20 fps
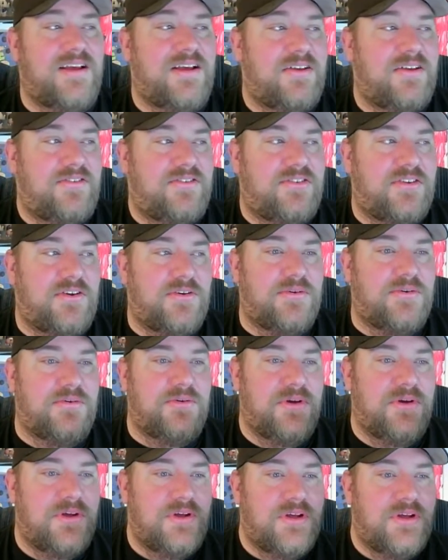So
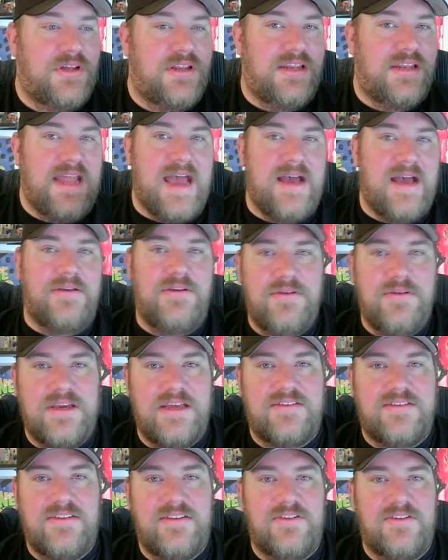now you
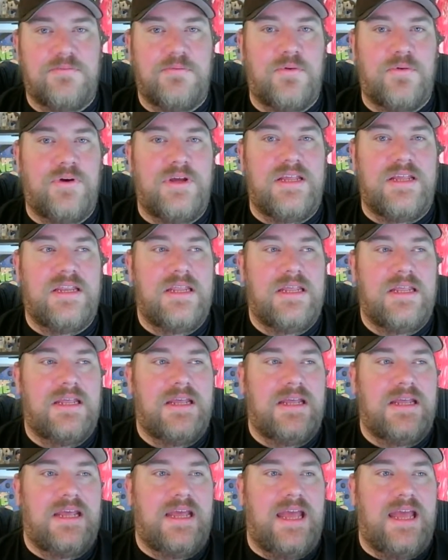get to this point
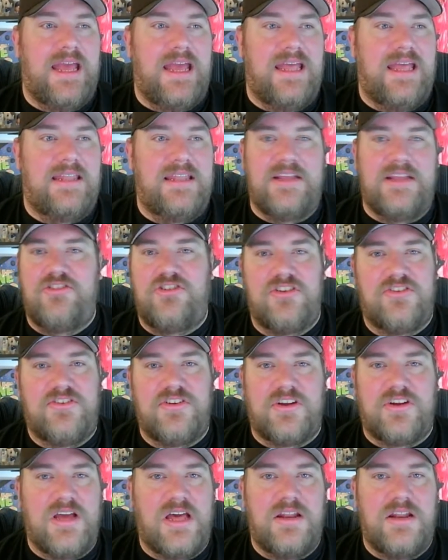and they just
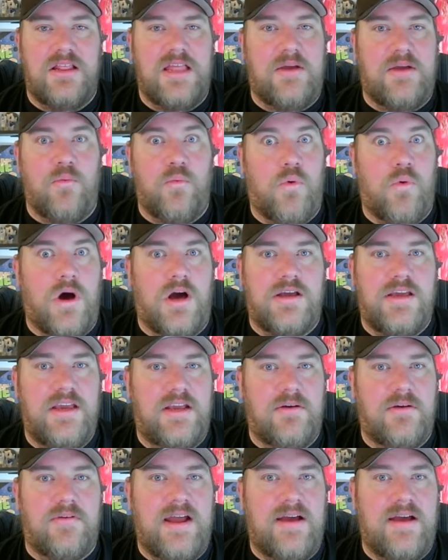are kind of like walking
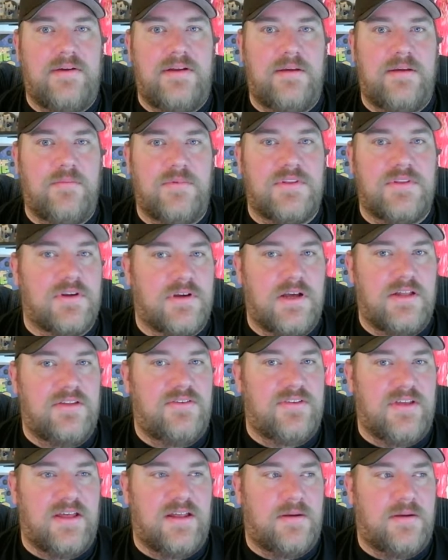around him with their
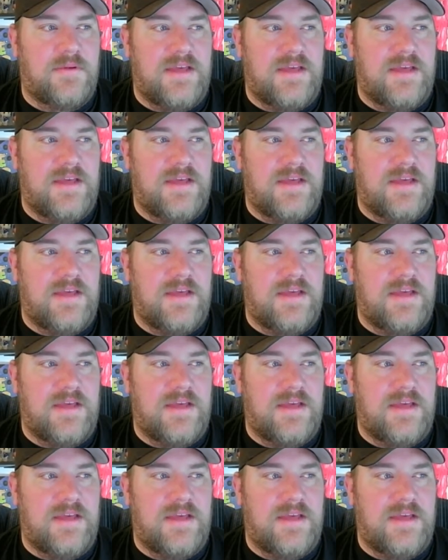guns on him.